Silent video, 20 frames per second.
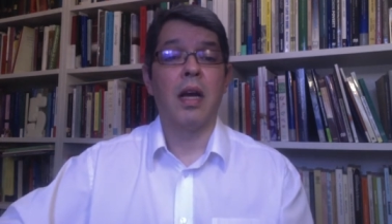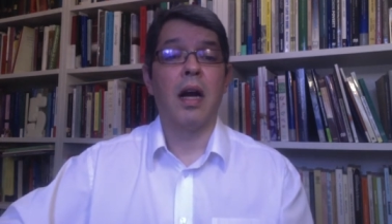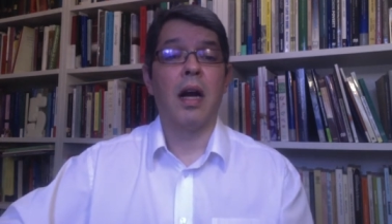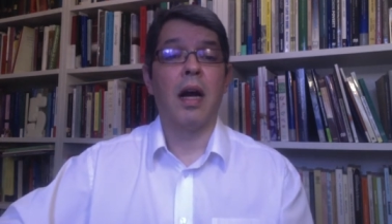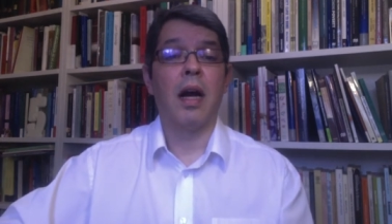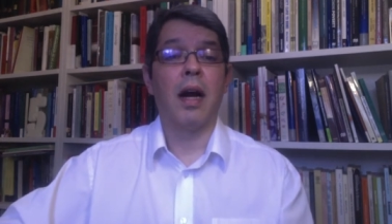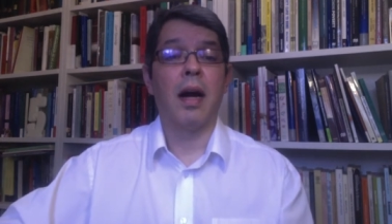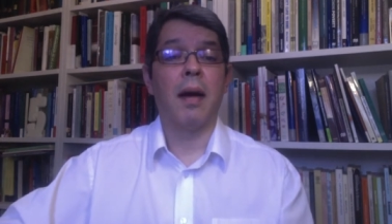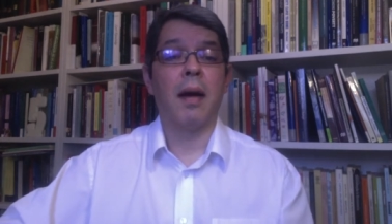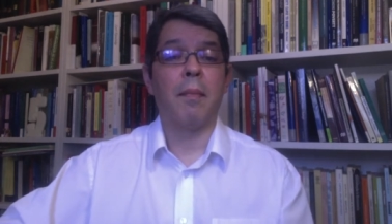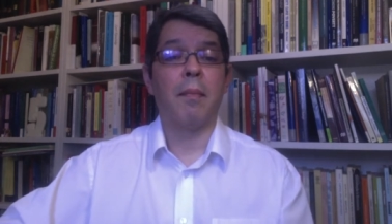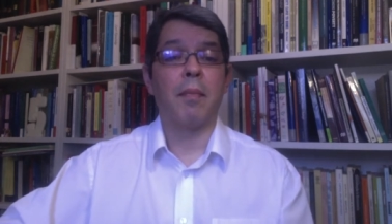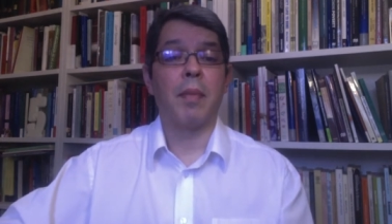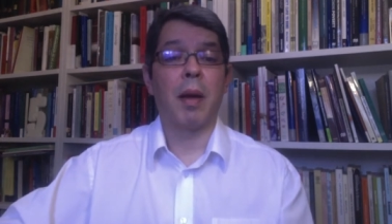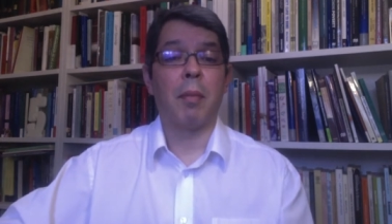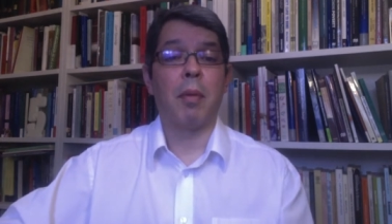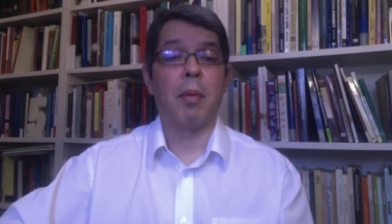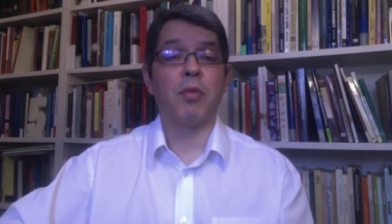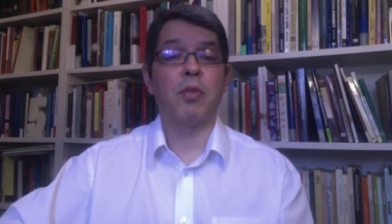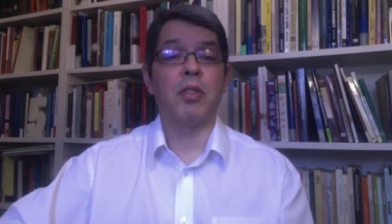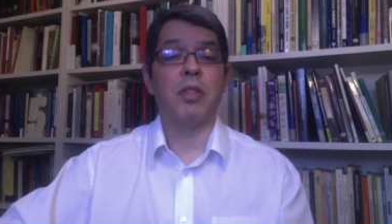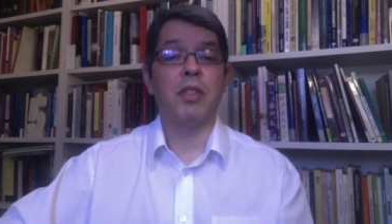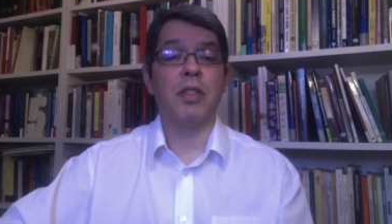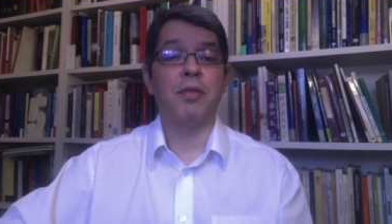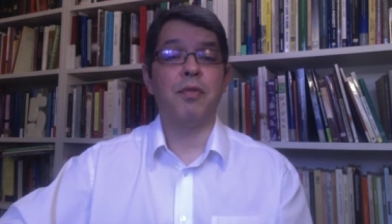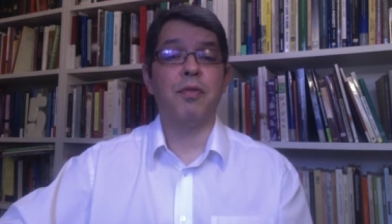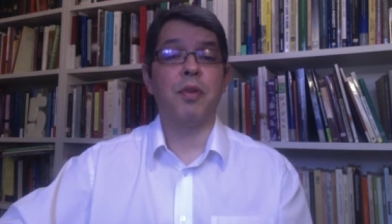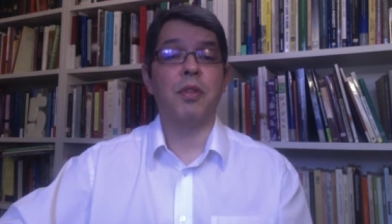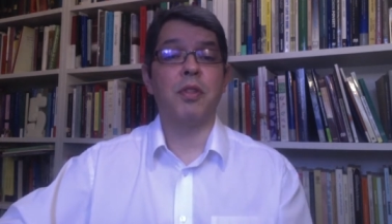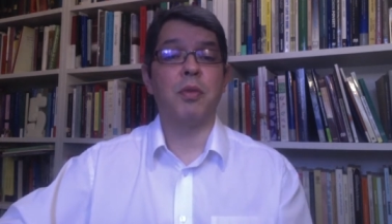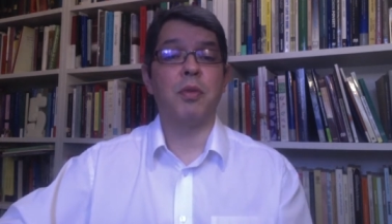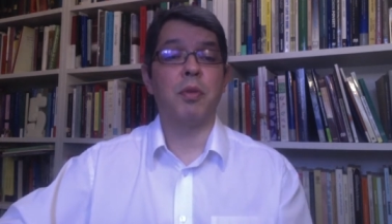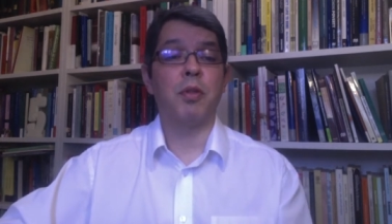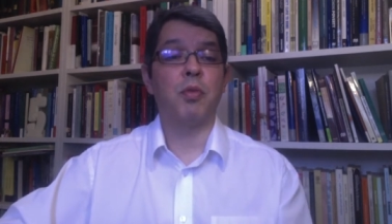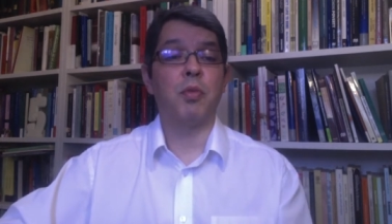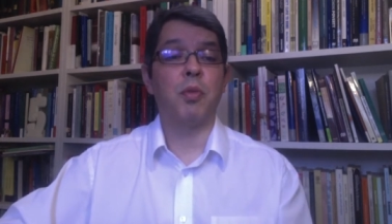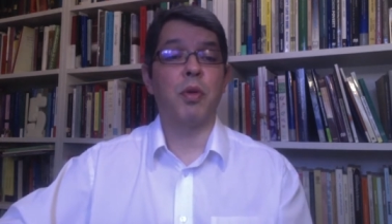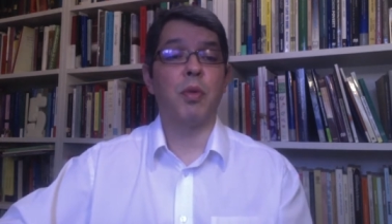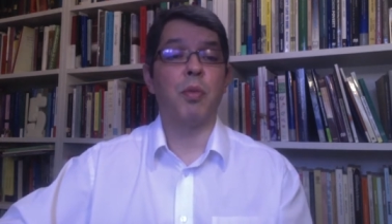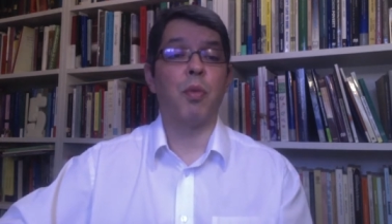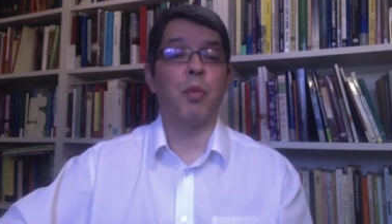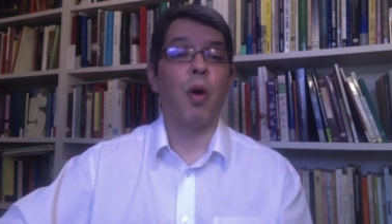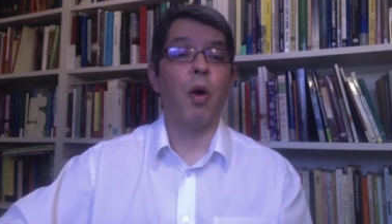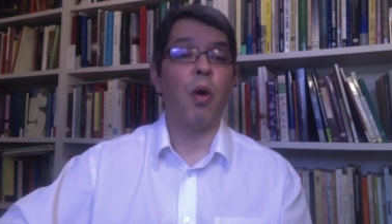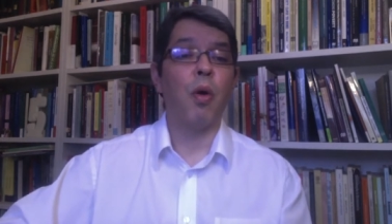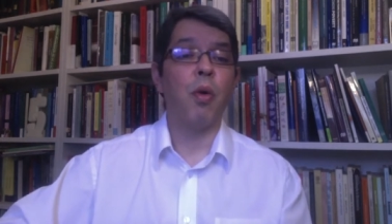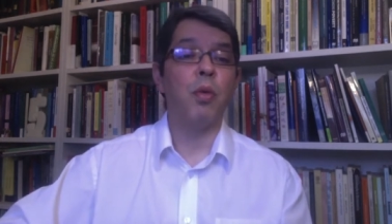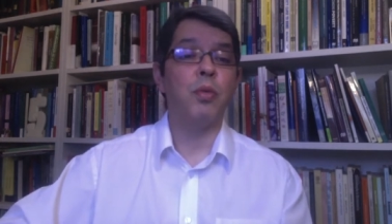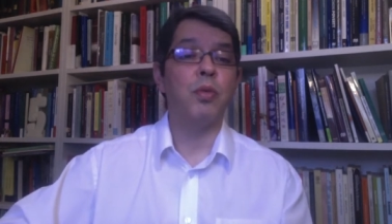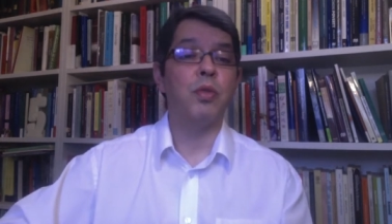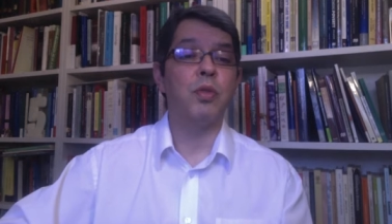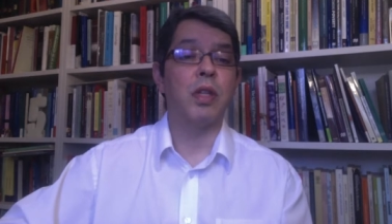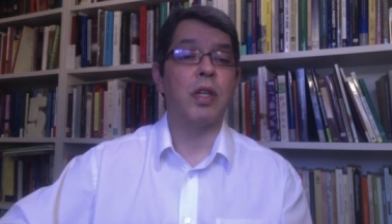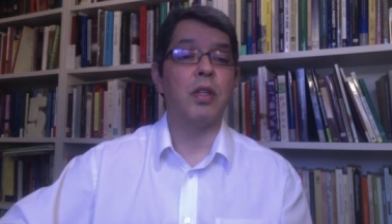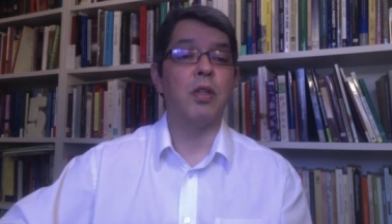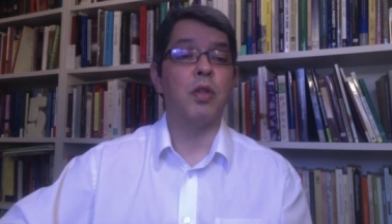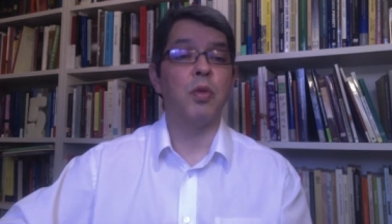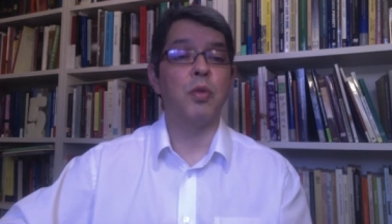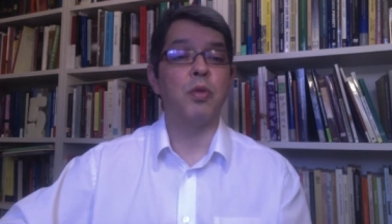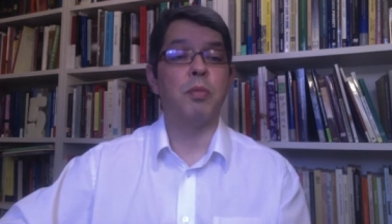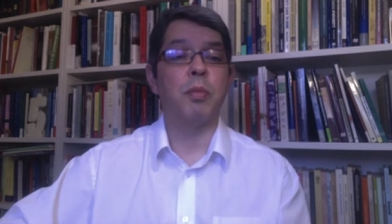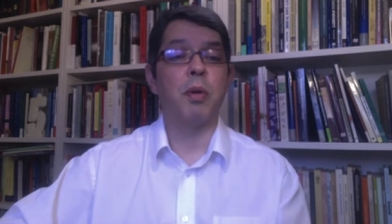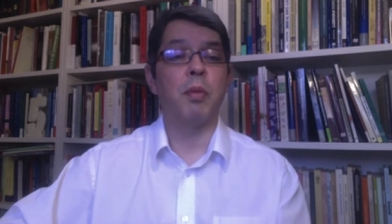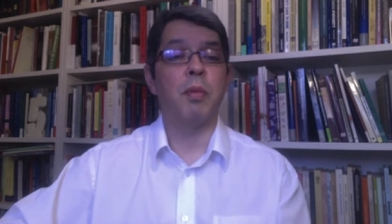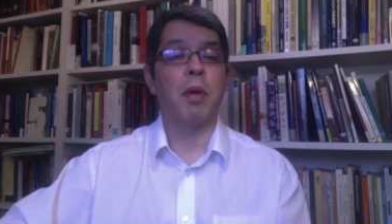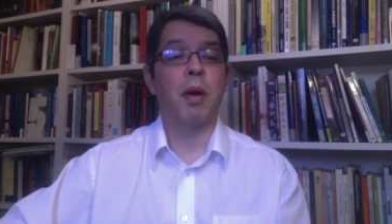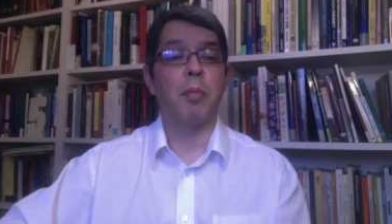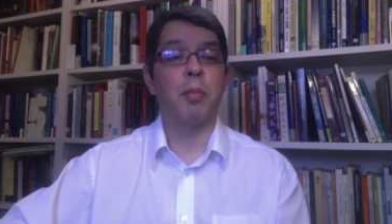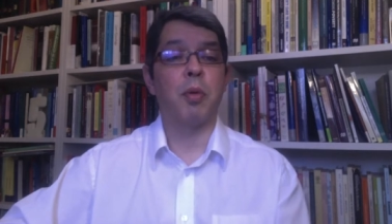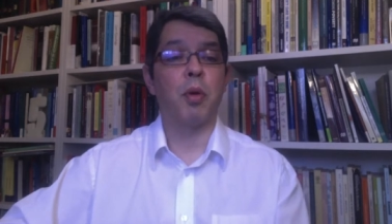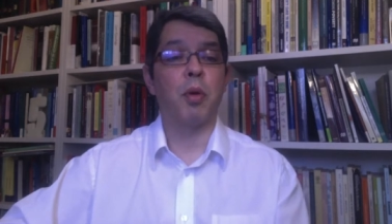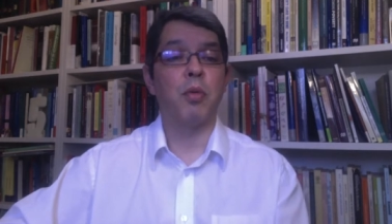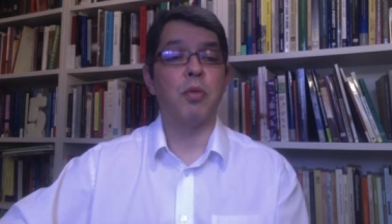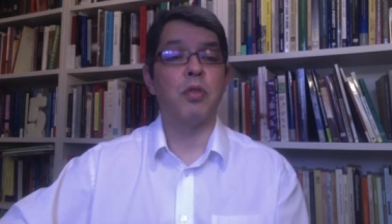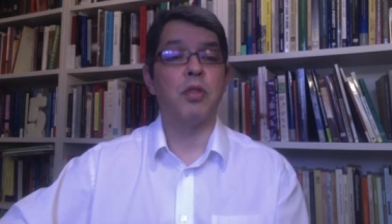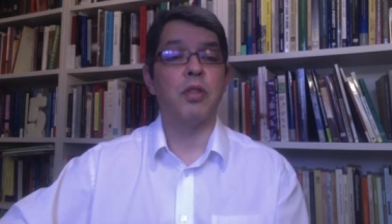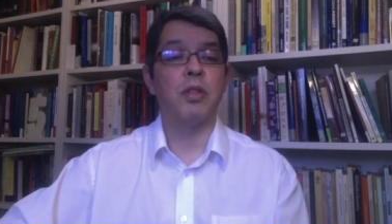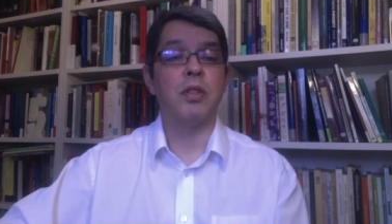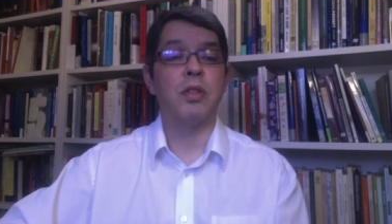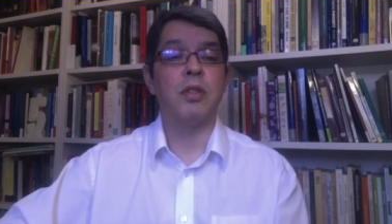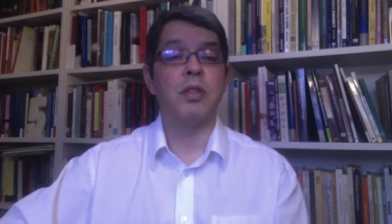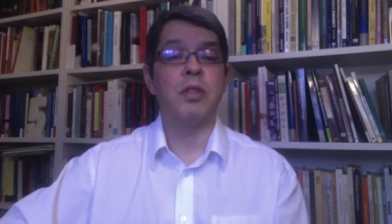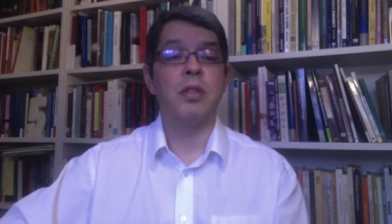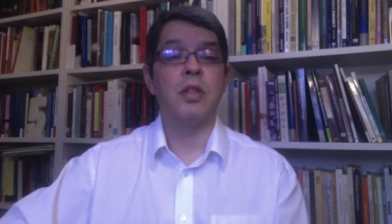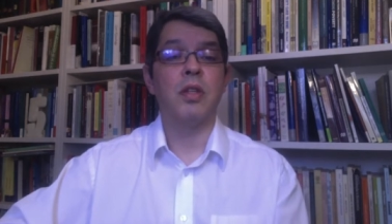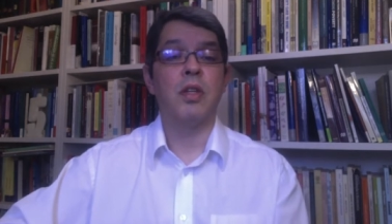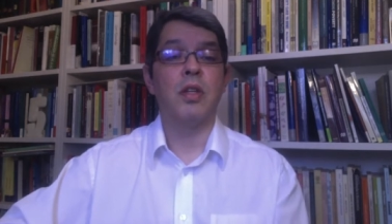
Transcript: about the difference between Rawls and Nussbaum approaches